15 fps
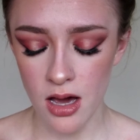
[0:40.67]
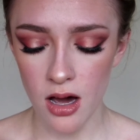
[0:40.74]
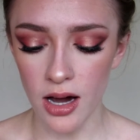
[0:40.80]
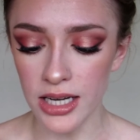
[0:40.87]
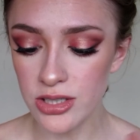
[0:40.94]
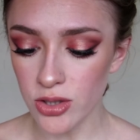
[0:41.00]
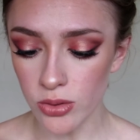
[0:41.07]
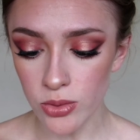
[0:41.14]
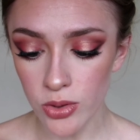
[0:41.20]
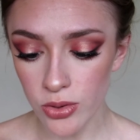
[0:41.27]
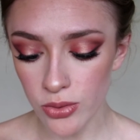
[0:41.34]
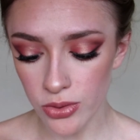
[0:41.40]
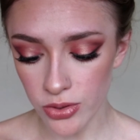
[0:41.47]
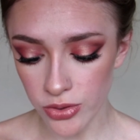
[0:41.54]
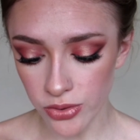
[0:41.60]
I don't know
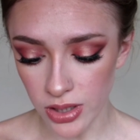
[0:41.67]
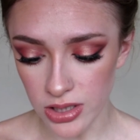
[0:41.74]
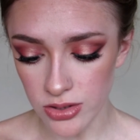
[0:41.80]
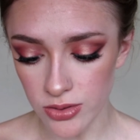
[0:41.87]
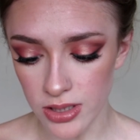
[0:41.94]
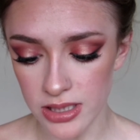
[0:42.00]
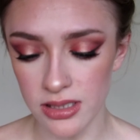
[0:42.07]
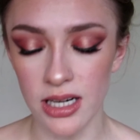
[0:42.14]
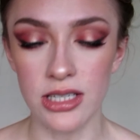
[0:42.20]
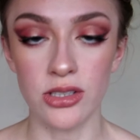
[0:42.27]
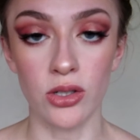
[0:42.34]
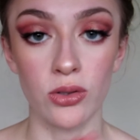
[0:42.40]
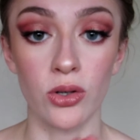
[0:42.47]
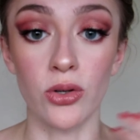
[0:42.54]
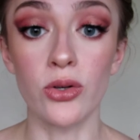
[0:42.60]
who the creator is, I
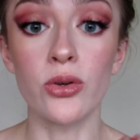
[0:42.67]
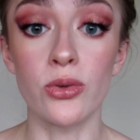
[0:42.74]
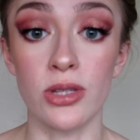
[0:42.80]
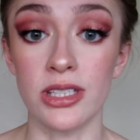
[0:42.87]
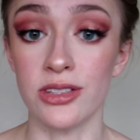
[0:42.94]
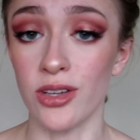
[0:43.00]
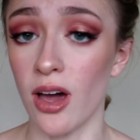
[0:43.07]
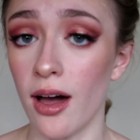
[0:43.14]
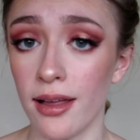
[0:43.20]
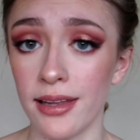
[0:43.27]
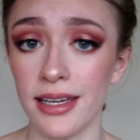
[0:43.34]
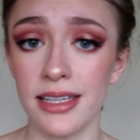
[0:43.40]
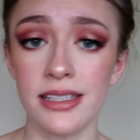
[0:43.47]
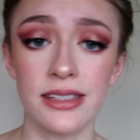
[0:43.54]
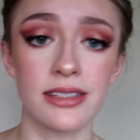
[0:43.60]
don't know who this girl
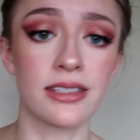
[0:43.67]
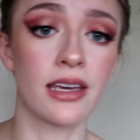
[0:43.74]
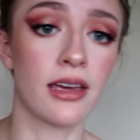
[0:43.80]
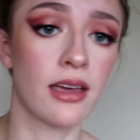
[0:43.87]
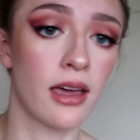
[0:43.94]
is,